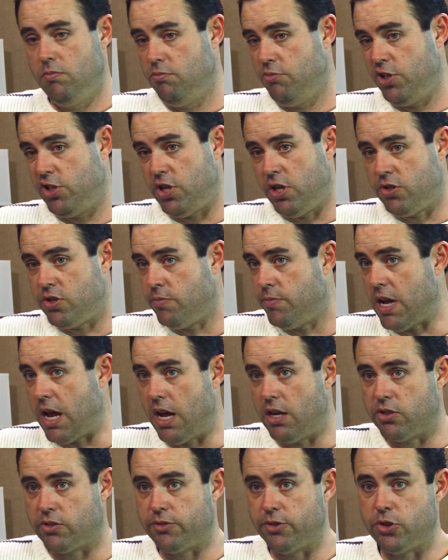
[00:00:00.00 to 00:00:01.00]
we teach them to
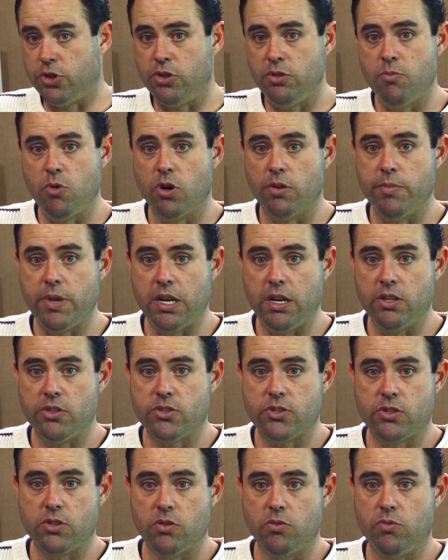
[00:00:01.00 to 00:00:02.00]
ask for 2 more
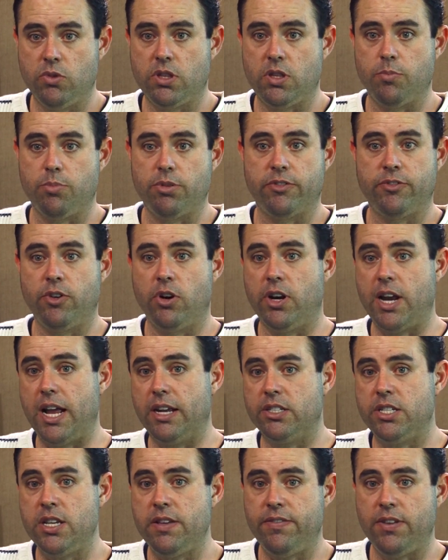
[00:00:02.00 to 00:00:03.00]
minutes with the preferred
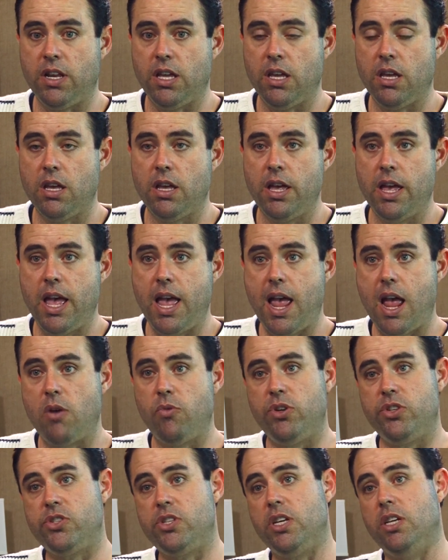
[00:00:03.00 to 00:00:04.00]
activity, and
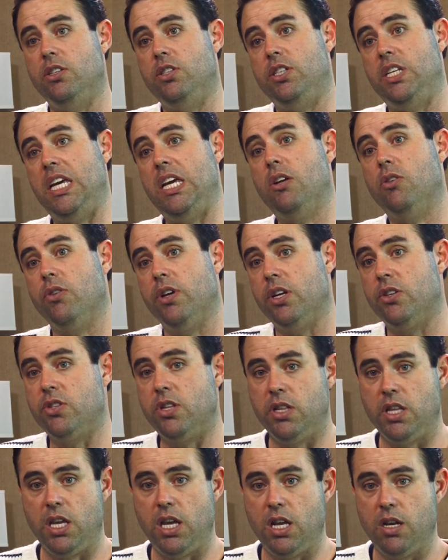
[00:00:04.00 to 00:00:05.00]
we see a decrease
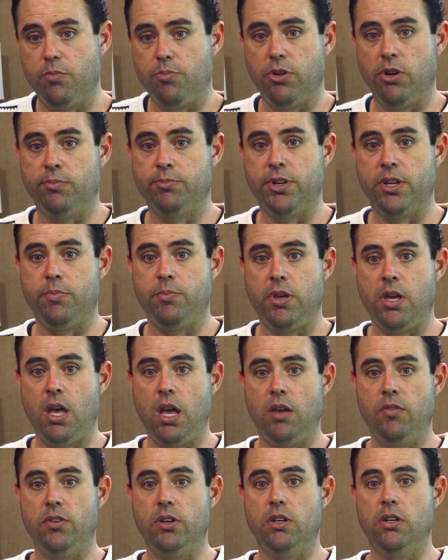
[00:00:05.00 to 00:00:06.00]
in the inappropriate
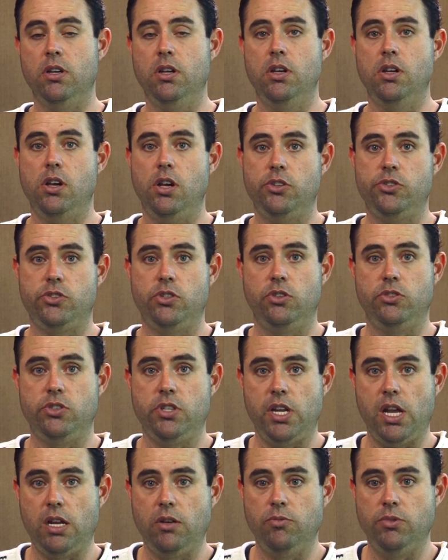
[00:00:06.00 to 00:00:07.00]
behavior
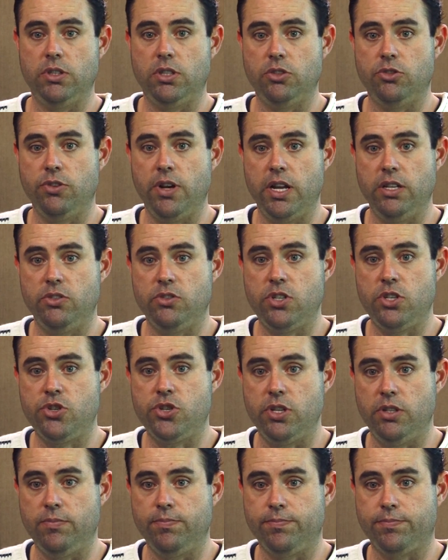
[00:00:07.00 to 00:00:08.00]
associated with the
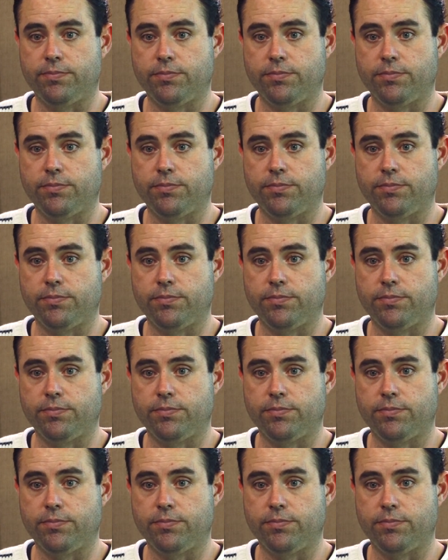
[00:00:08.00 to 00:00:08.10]
transition.